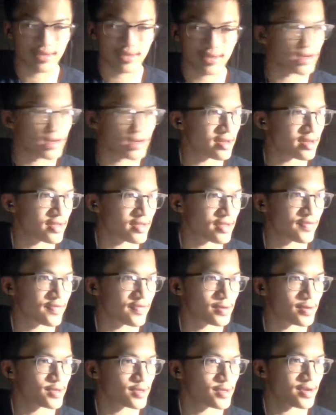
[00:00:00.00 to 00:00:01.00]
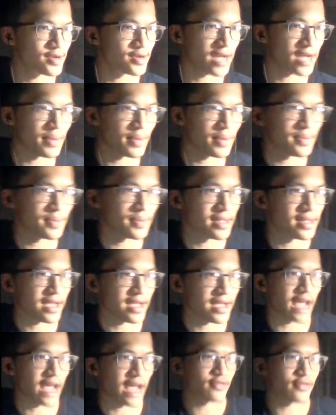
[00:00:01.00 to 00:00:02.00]
on the first turn of combat, but then like after
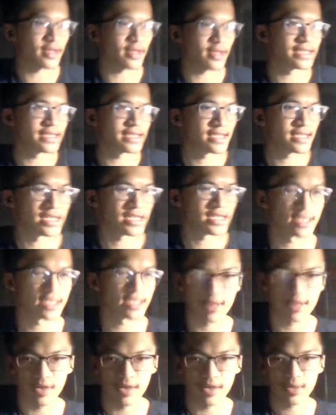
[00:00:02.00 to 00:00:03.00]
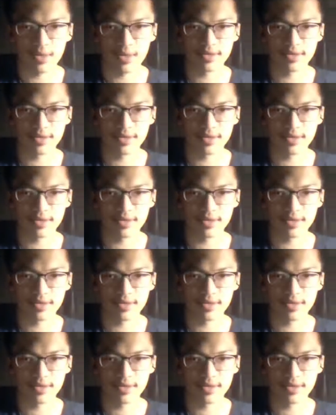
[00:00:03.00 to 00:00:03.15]
that, it's like she's a lot weaker.